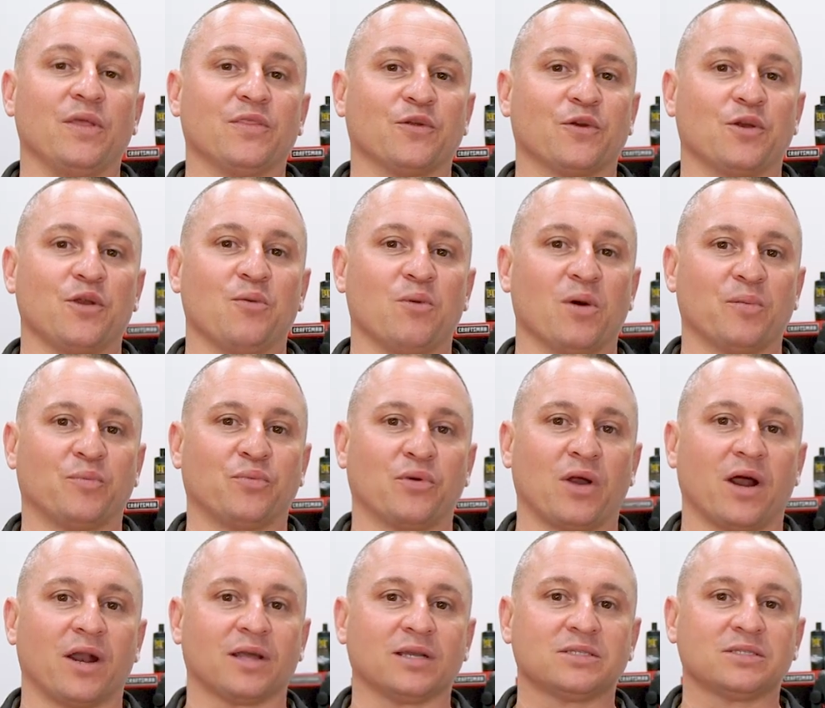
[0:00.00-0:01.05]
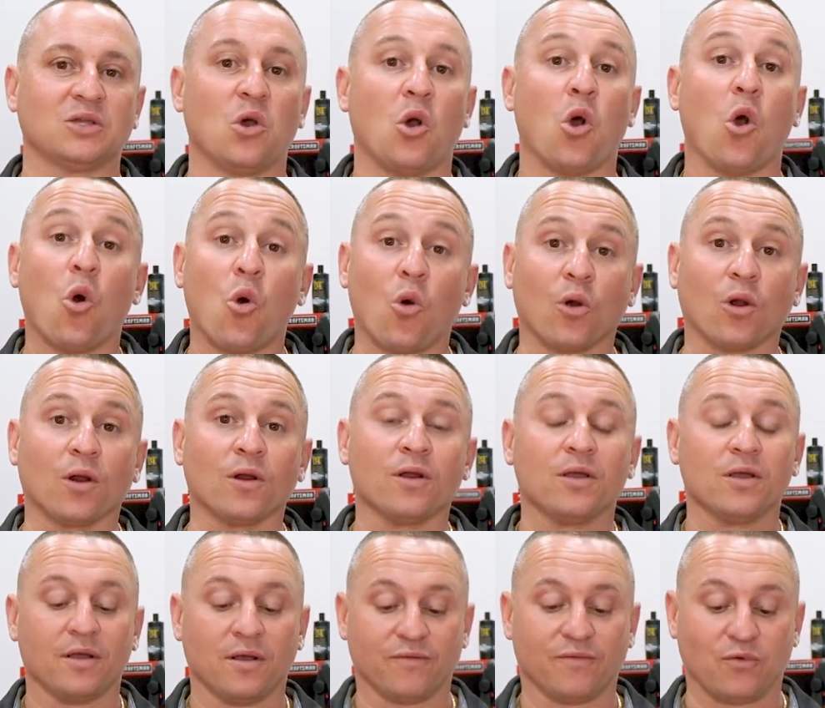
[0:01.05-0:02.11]
31 products, or
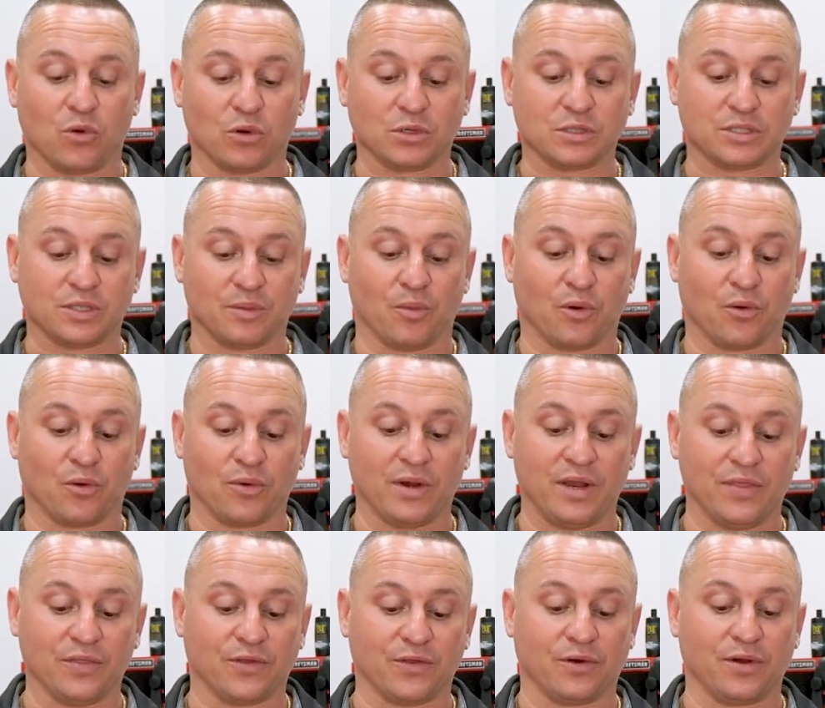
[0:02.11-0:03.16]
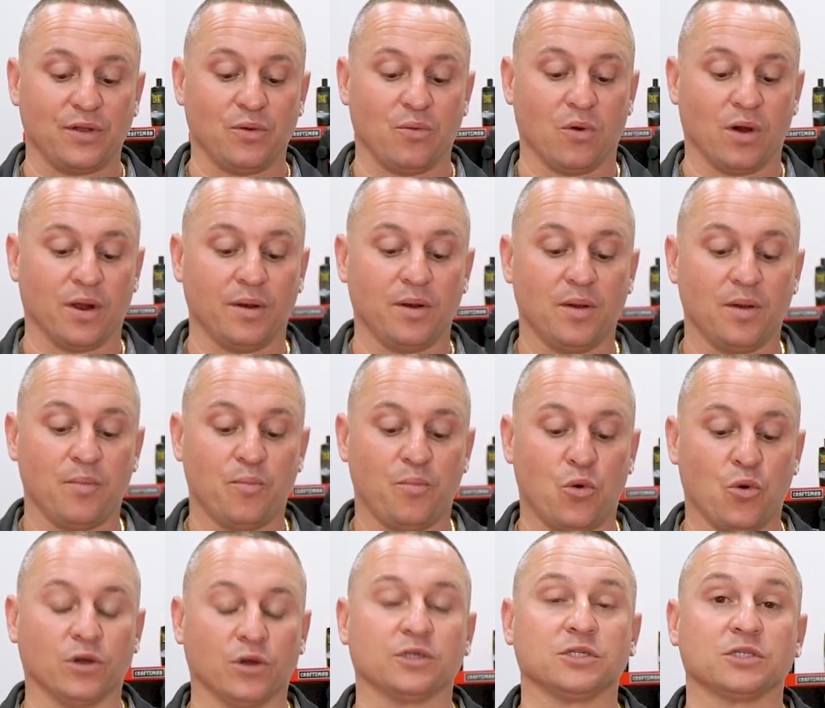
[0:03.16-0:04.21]
of course the Marine 31
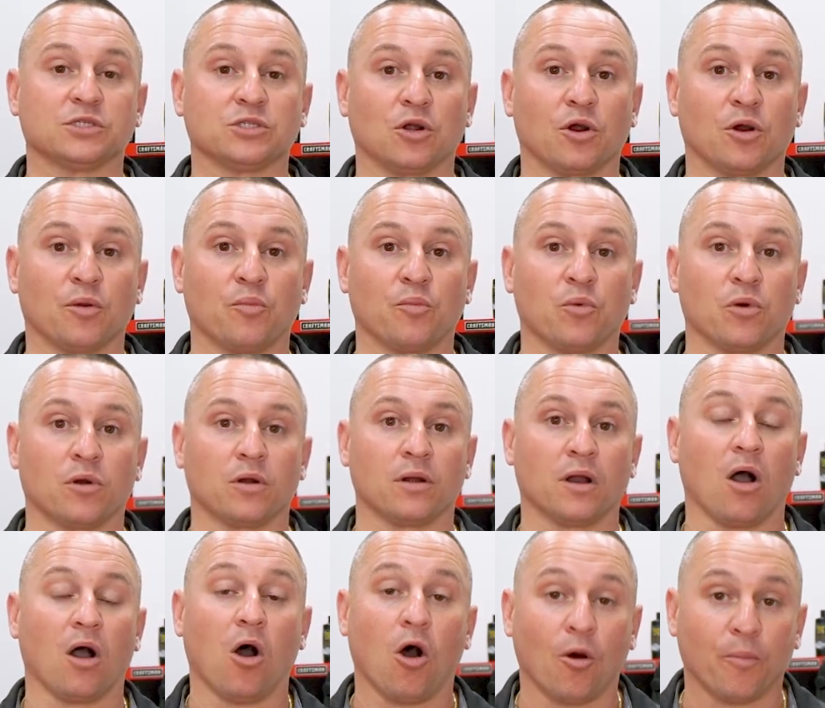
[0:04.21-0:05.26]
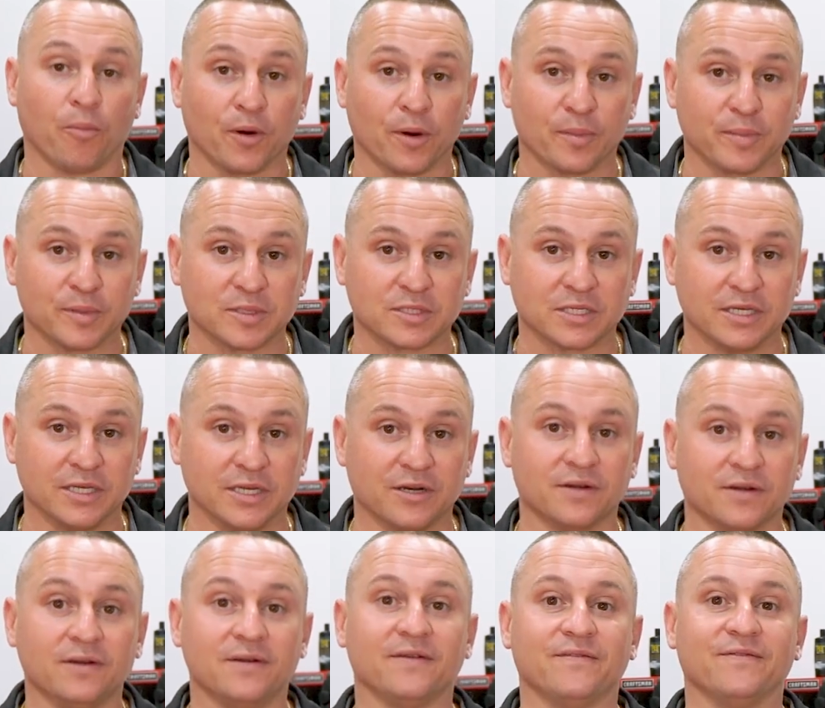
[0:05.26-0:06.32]
Port to Starboard All-Purpose Cleaner,
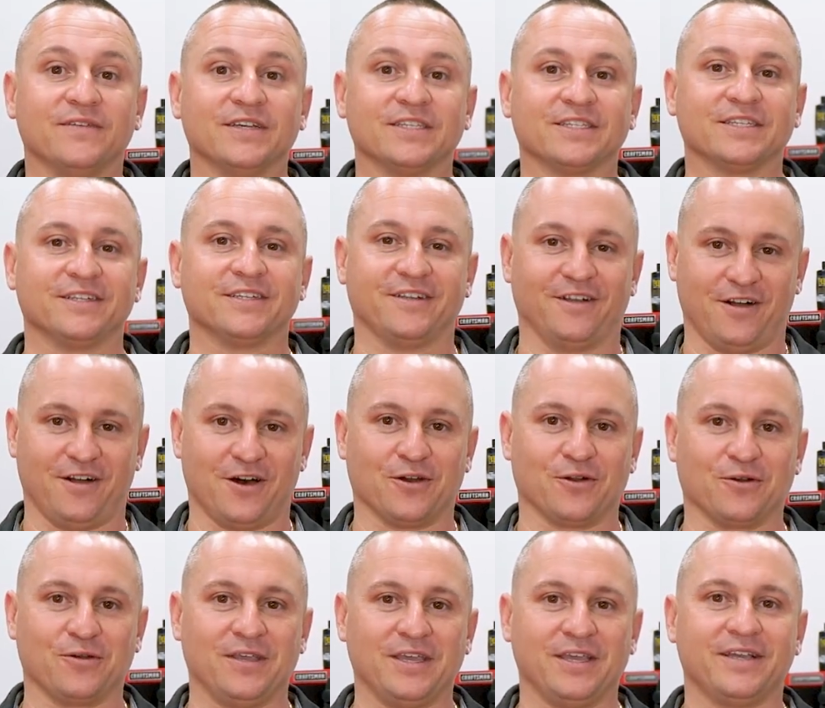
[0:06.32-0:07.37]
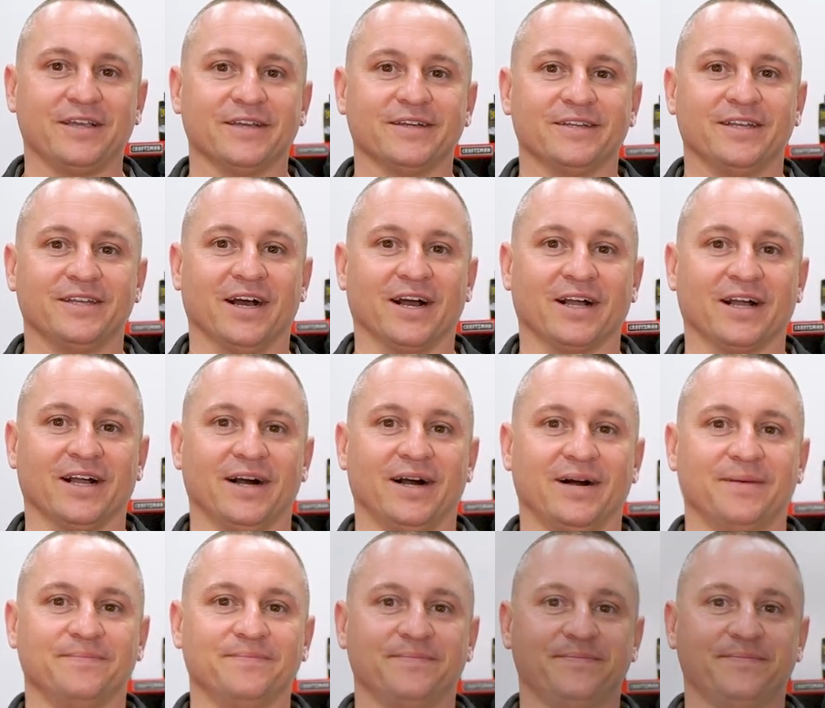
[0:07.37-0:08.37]
visit Autogeek.com.